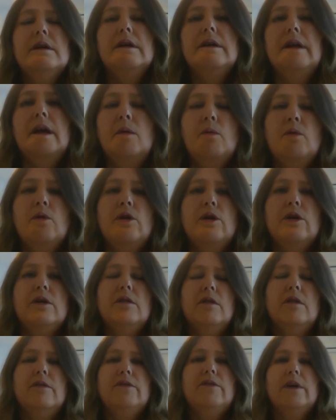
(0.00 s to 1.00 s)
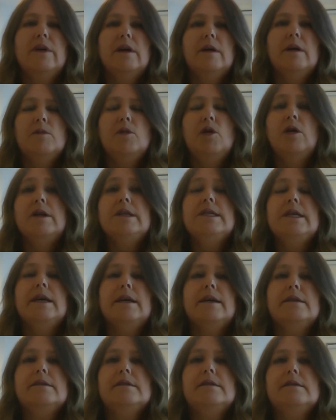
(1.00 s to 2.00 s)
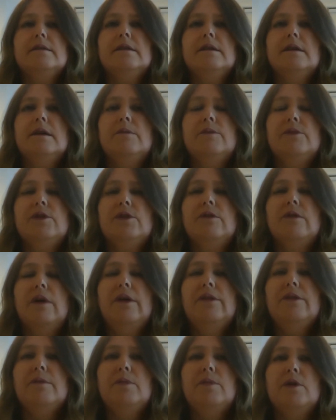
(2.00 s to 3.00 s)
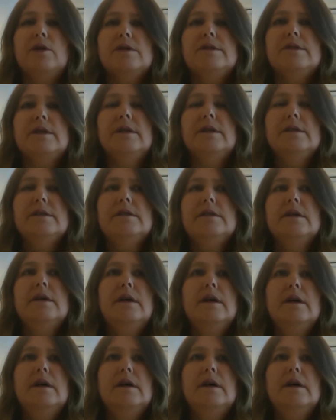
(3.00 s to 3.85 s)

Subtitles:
network of contacts throughout the process.